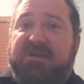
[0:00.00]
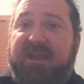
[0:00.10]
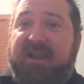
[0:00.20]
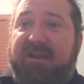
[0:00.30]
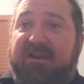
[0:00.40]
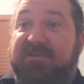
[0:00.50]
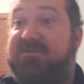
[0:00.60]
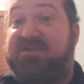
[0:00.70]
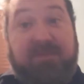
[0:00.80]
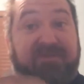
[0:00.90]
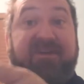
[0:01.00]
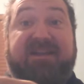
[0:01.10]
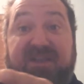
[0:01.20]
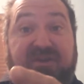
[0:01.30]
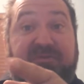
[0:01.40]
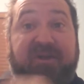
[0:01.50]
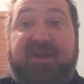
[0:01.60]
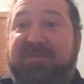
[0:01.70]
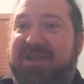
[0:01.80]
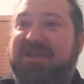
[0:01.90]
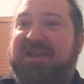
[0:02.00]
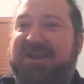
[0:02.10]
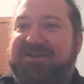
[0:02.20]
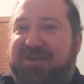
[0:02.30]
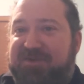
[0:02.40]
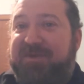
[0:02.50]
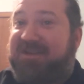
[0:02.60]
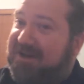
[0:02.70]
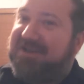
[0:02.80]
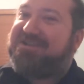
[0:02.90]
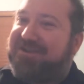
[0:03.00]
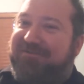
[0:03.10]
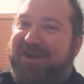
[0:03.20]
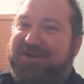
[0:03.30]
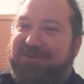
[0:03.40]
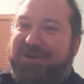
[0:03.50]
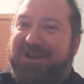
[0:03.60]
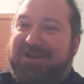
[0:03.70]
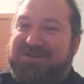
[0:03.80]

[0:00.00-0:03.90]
and the simple fact that you found me tells me that it is in fact working.